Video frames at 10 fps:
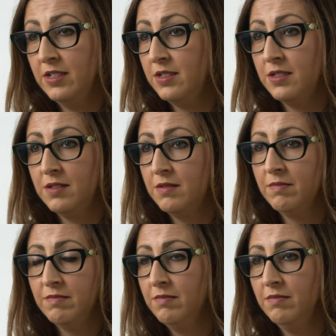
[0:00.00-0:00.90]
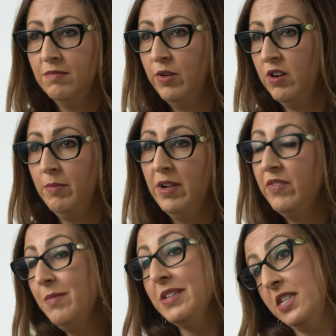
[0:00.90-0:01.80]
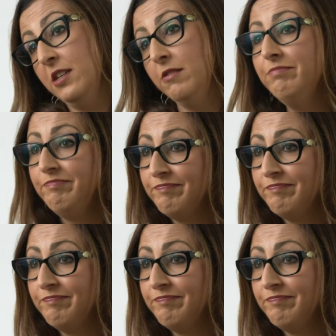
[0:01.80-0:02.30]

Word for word: that's what all my family did